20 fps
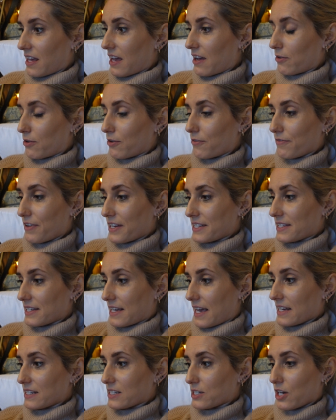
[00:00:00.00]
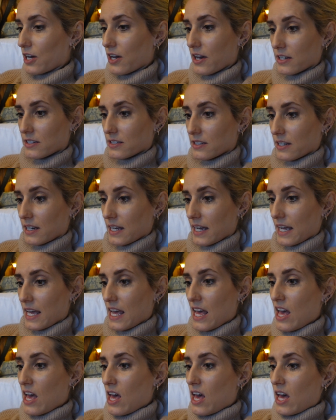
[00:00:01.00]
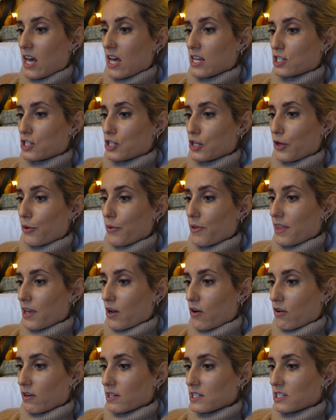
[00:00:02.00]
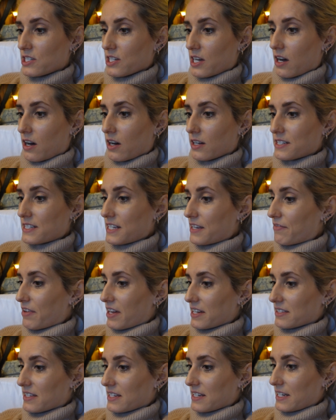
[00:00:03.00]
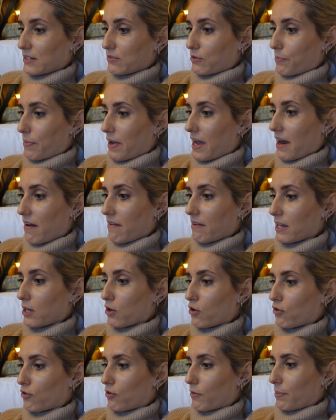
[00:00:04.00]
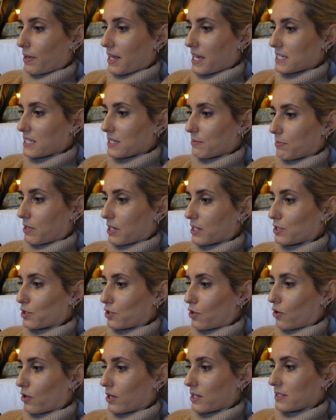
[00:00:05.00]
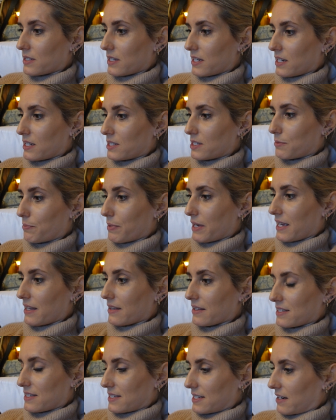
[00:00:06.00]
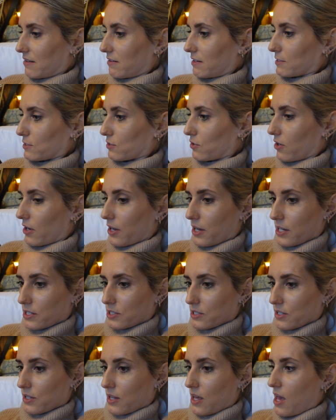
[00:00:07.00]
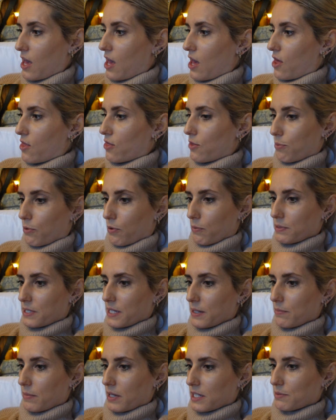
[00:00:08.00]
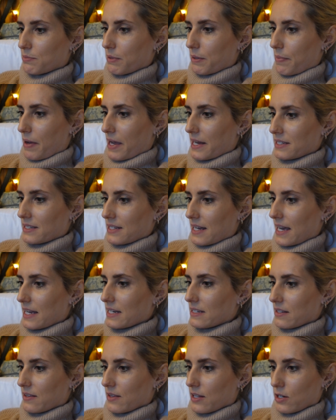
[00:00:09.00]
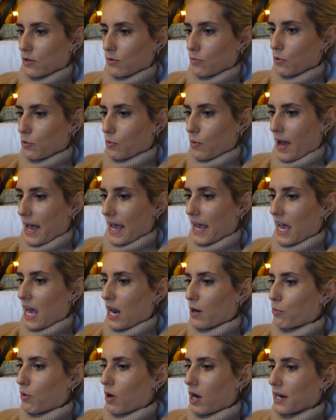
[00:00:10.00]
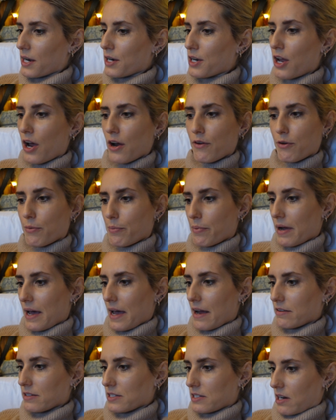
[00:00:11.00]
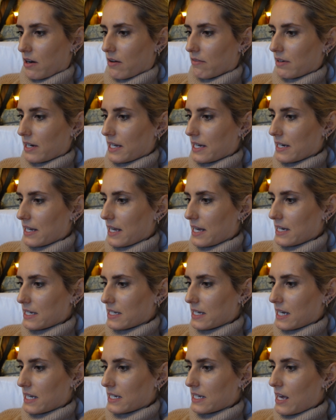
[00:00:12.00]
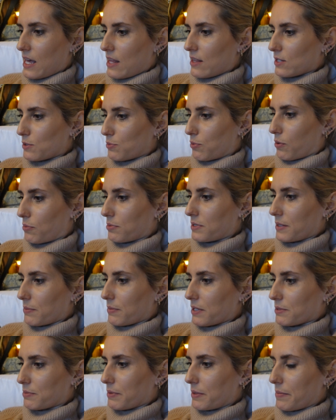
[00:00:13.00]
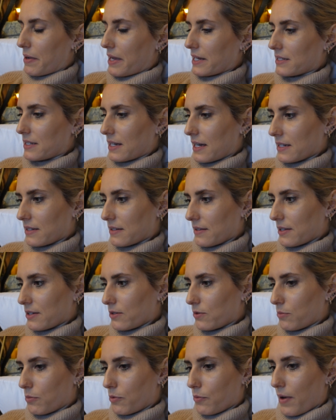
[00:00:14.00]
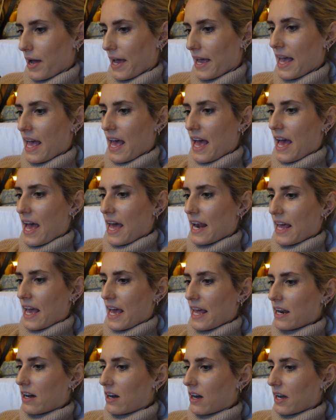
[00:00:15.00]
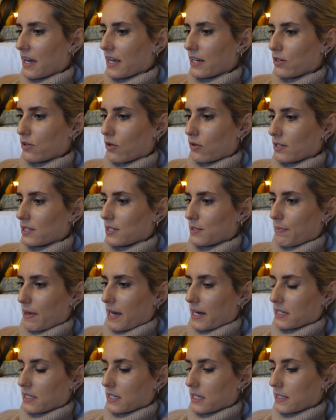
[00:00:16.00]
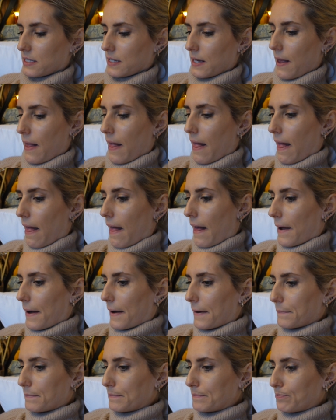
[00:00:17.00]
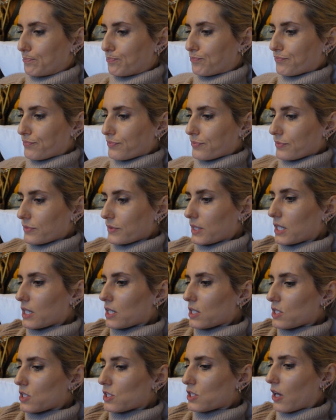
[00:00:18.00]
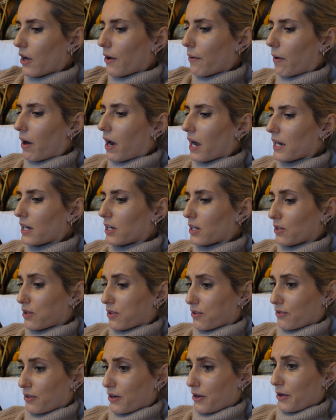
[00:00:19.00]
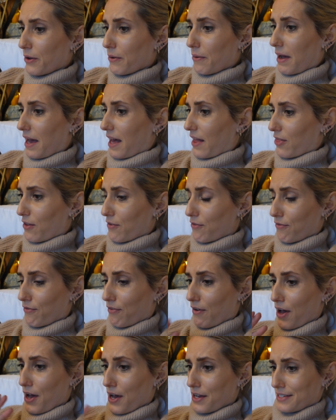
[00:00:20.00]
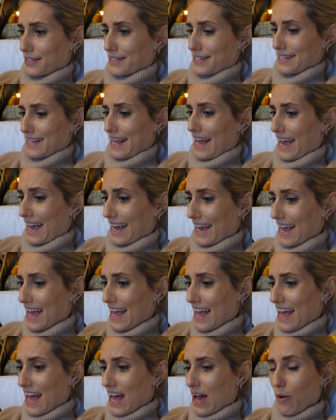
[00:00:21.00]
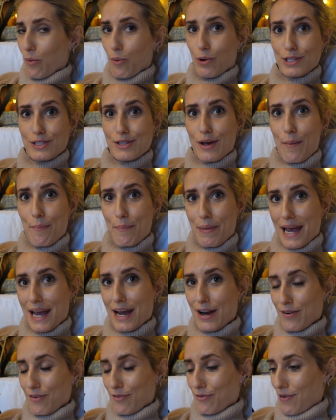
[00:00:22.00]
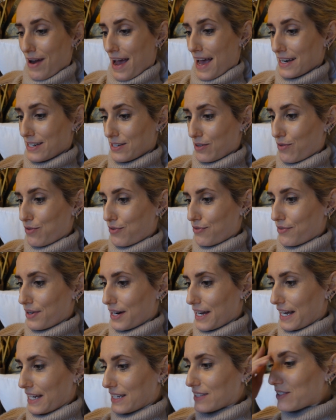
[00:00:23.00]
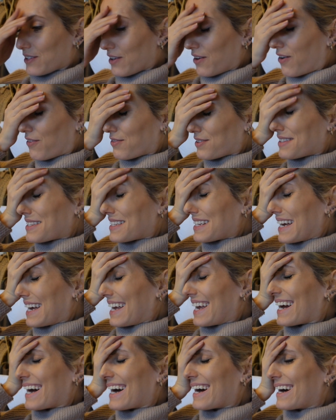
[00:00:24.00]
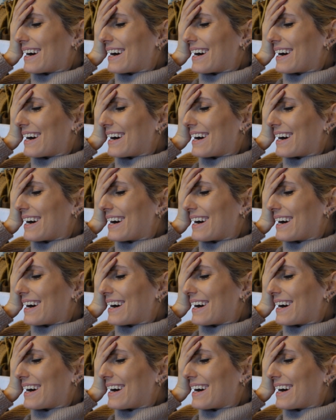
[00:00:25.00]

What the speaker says: or investigated urgently. 2 in the orange are defects that need repairing or replacing but are not considered to be either serious or urgent. The property must be maintained in the normal way. And 1, no repair is currently needed. This property must be maintained in the normal way. And NI, not inspected. So I looked through, and the first thing was a big red 3. So obviously